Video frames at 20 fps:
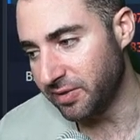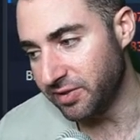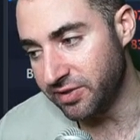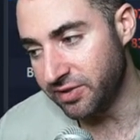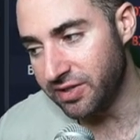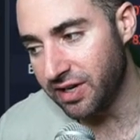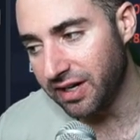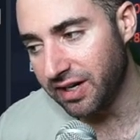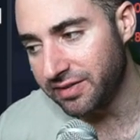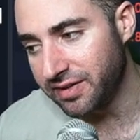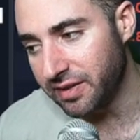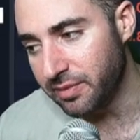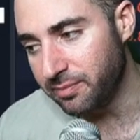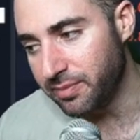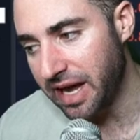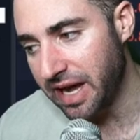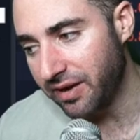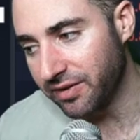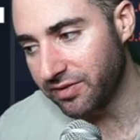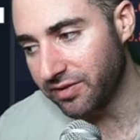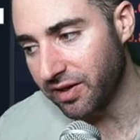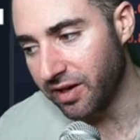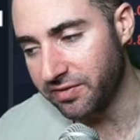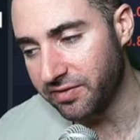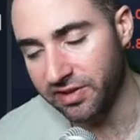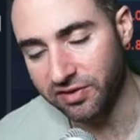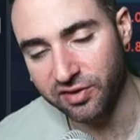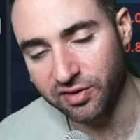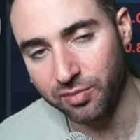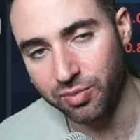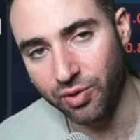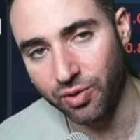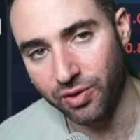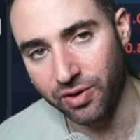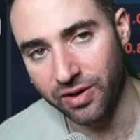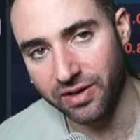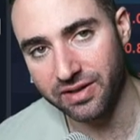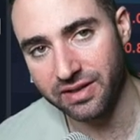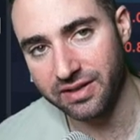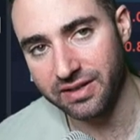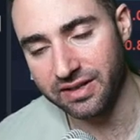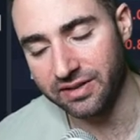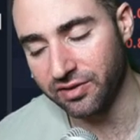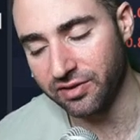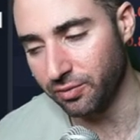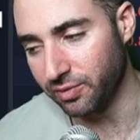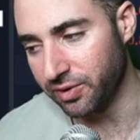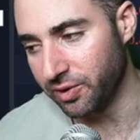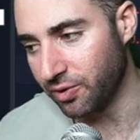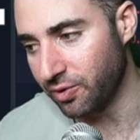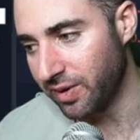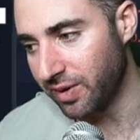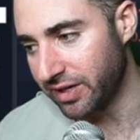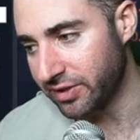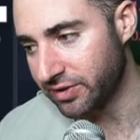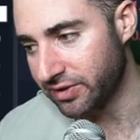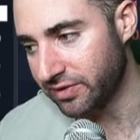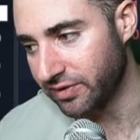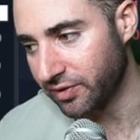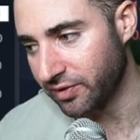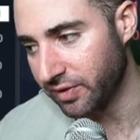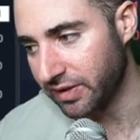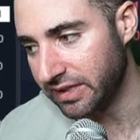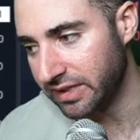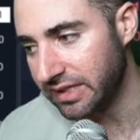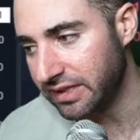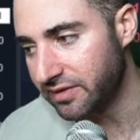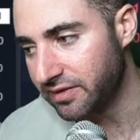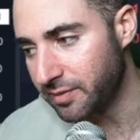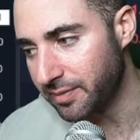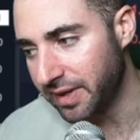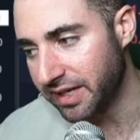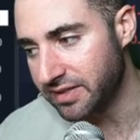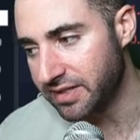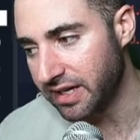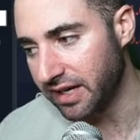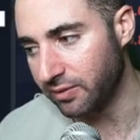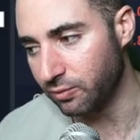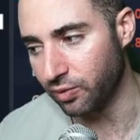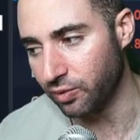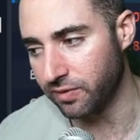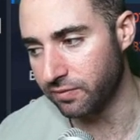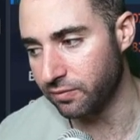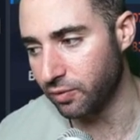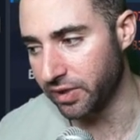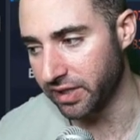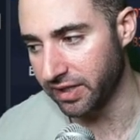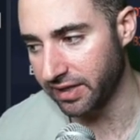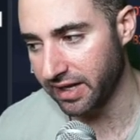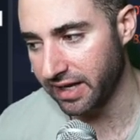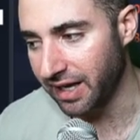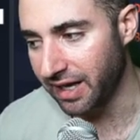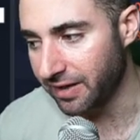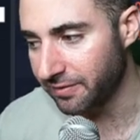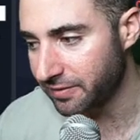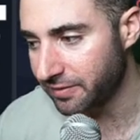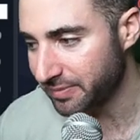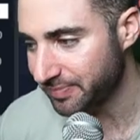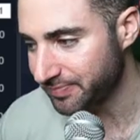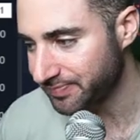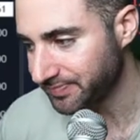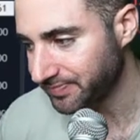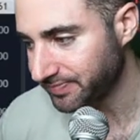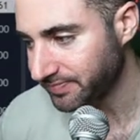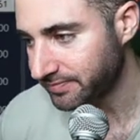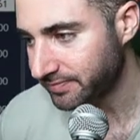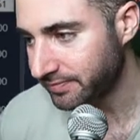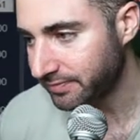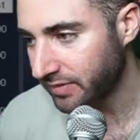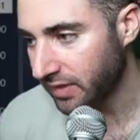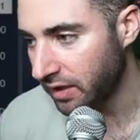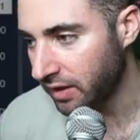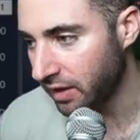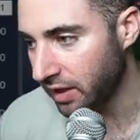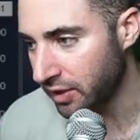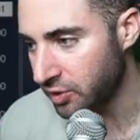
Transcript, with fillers: Does it bounce off the support is the real question. So it needs to maintain 140.5.